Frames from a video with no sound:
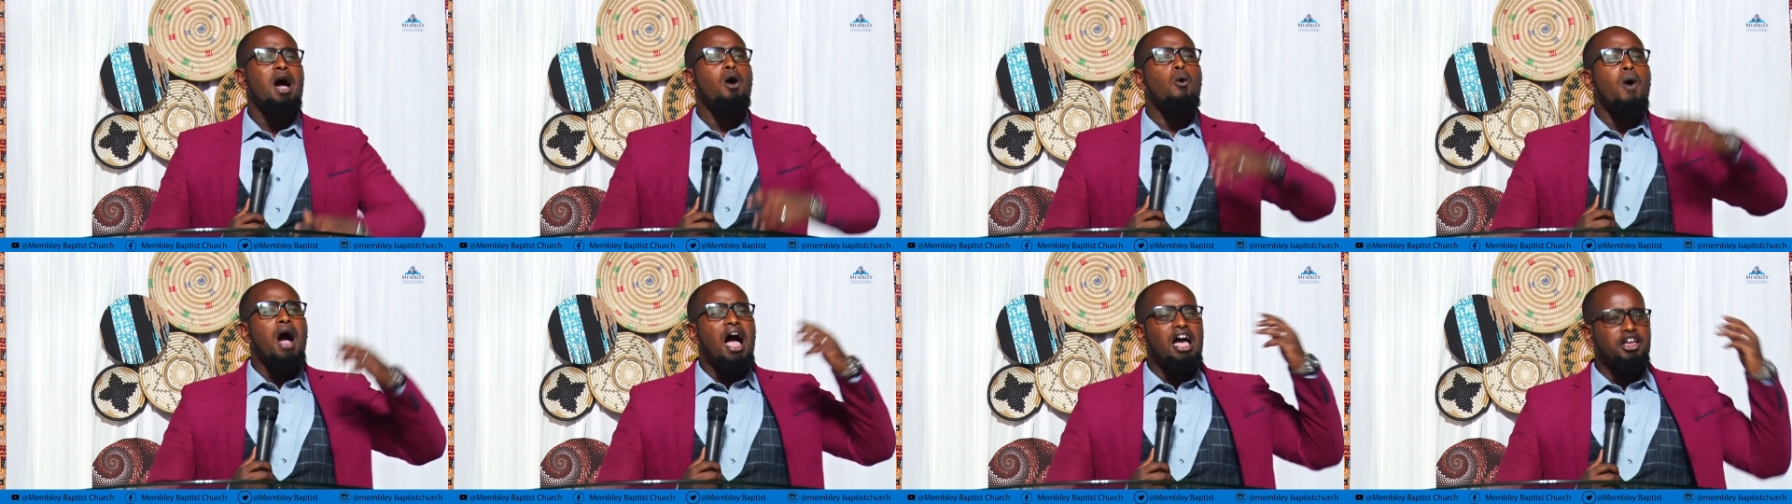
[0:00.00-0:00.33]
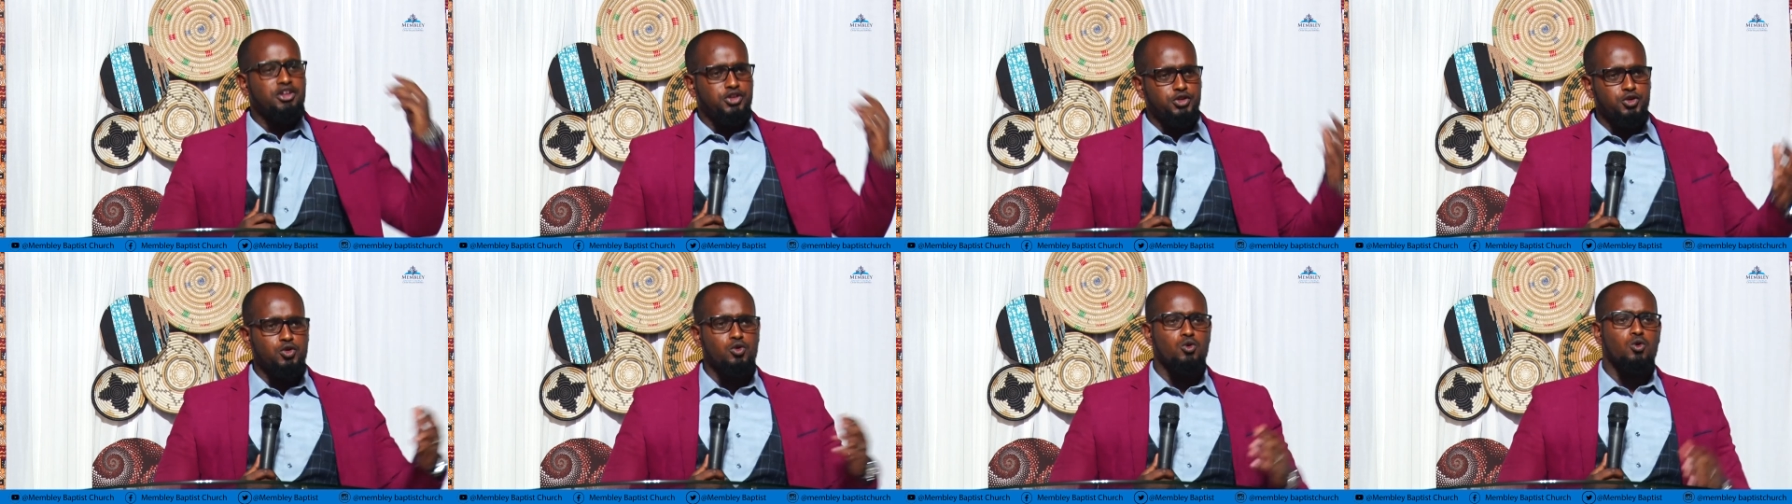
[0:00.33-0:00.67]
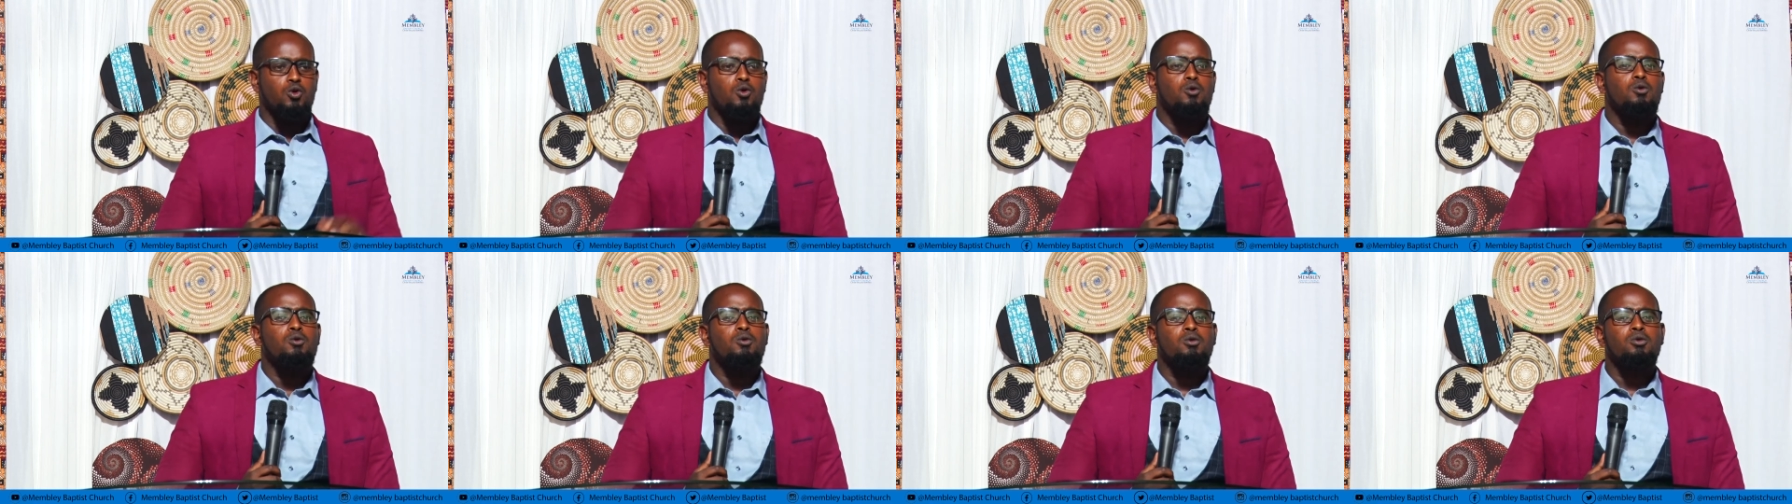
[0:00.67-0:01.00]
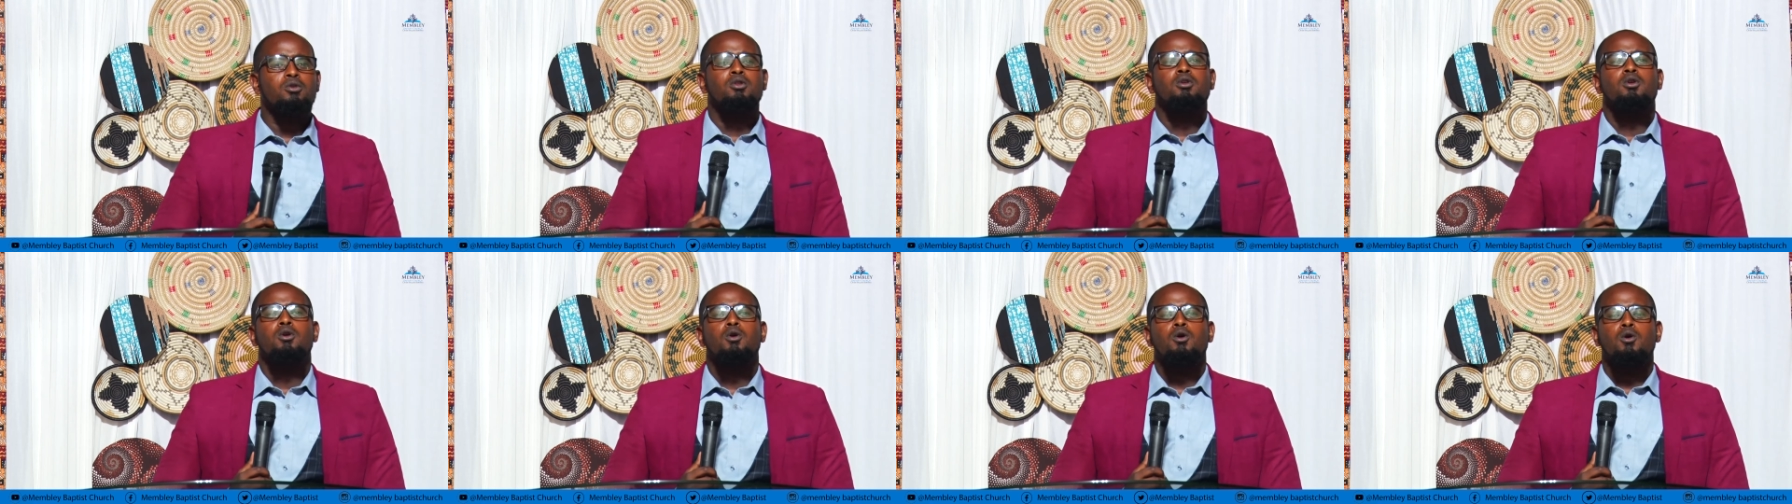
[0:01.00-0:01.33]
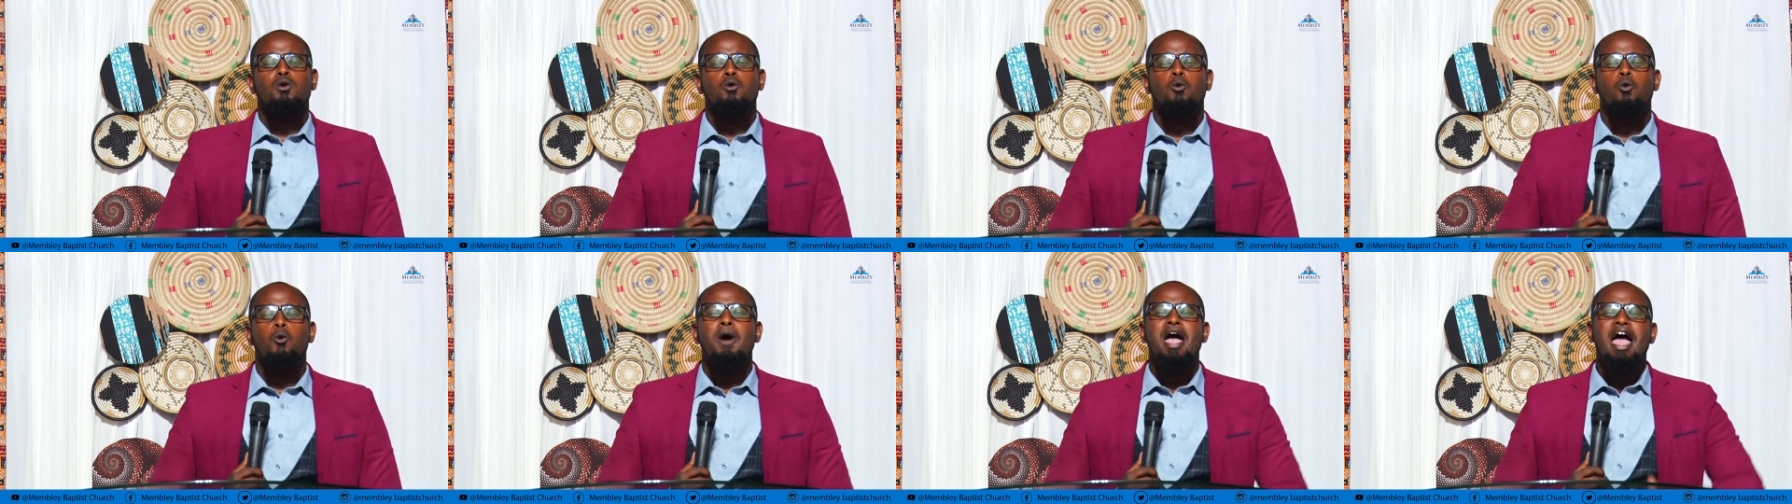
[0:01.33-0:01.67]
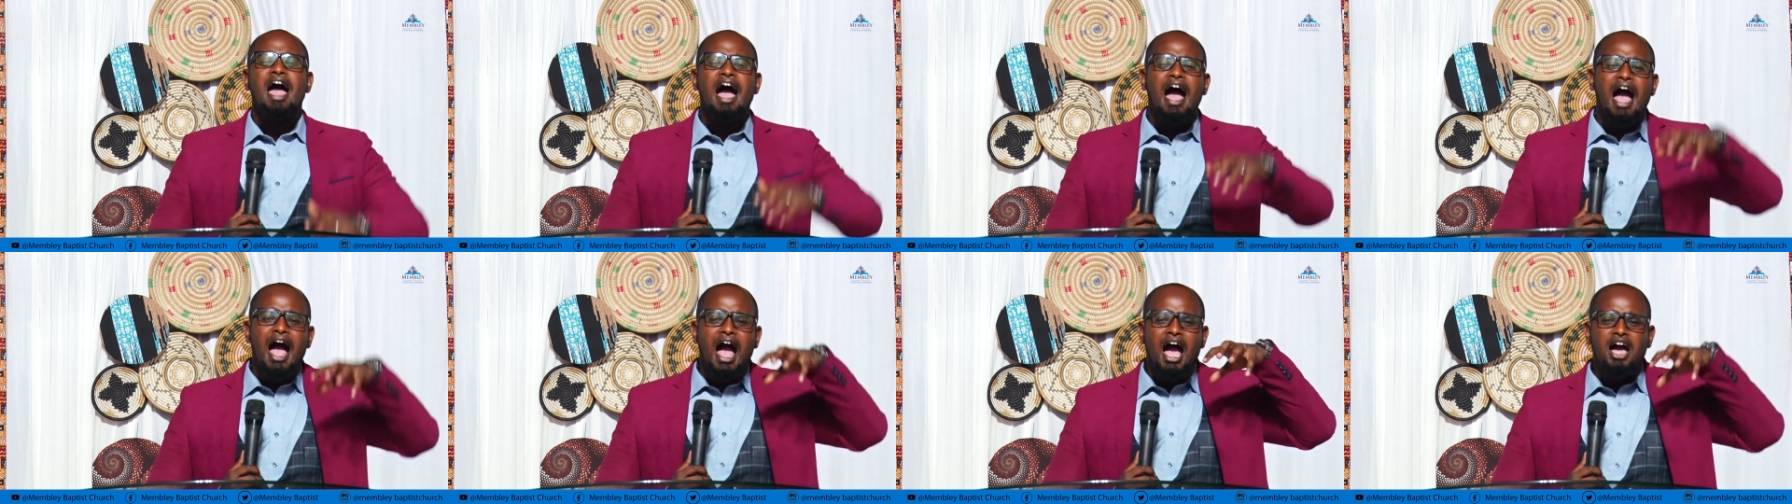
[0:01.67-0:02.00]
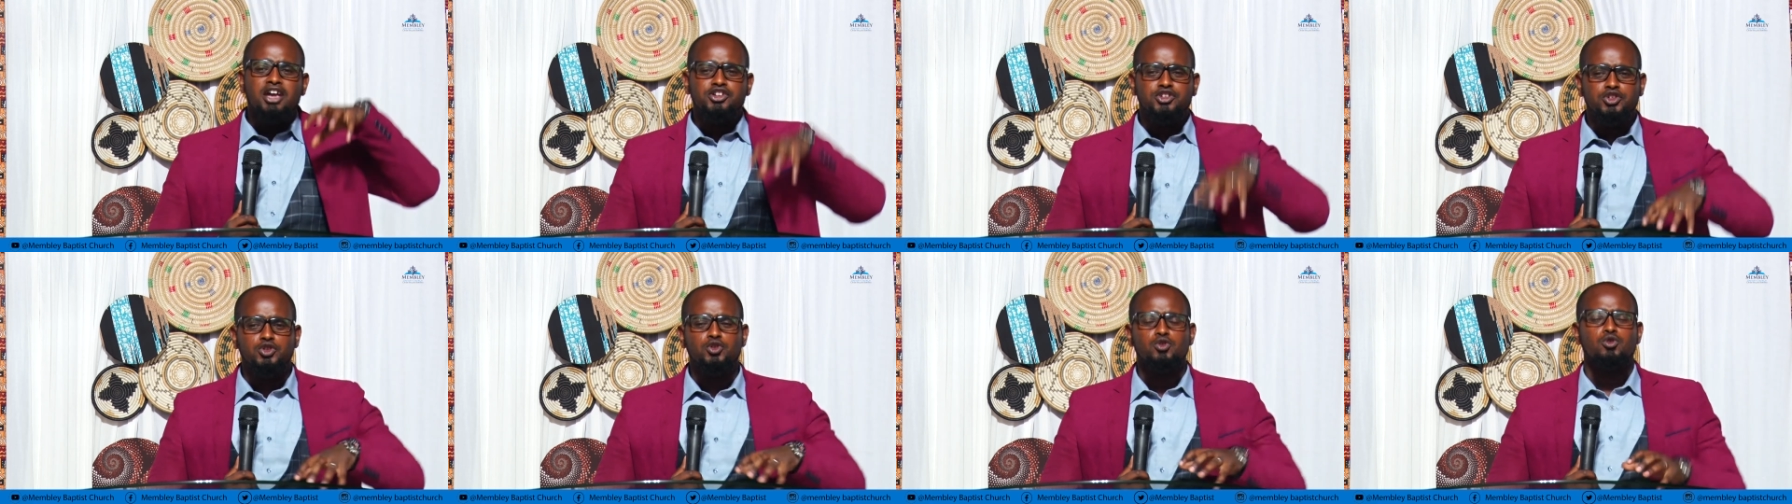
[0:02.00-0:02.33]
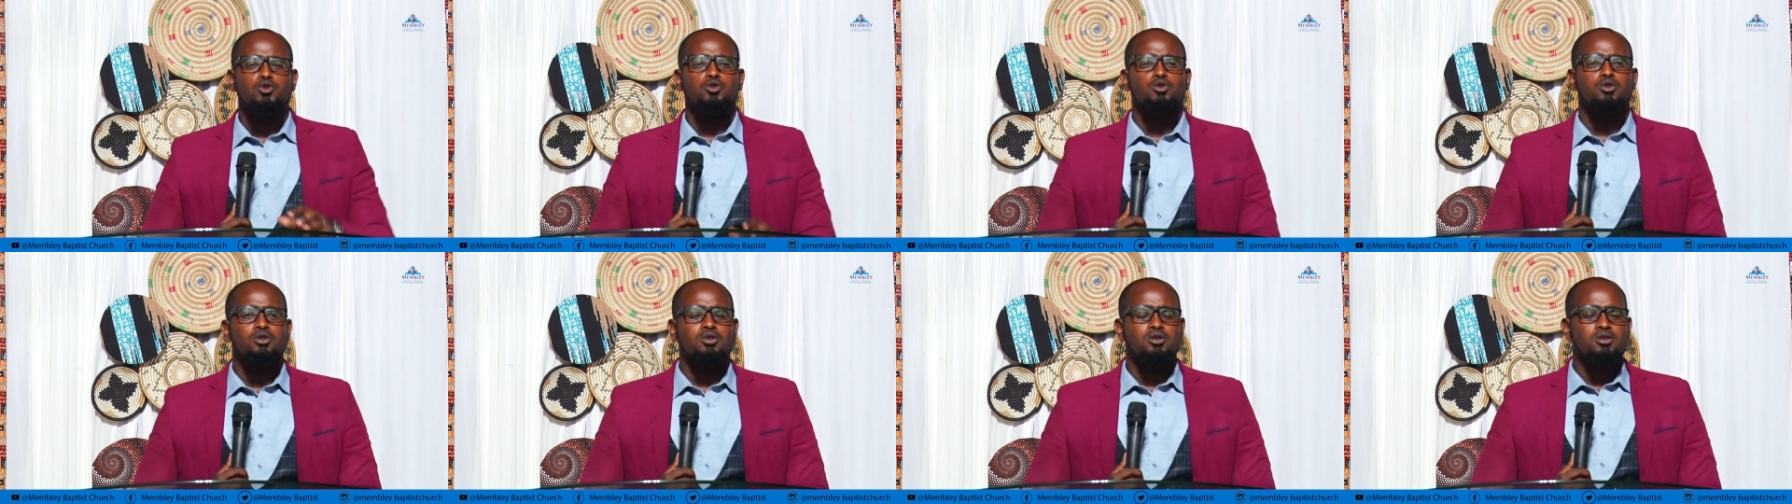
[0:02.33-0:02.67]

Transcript: were you? Where are you?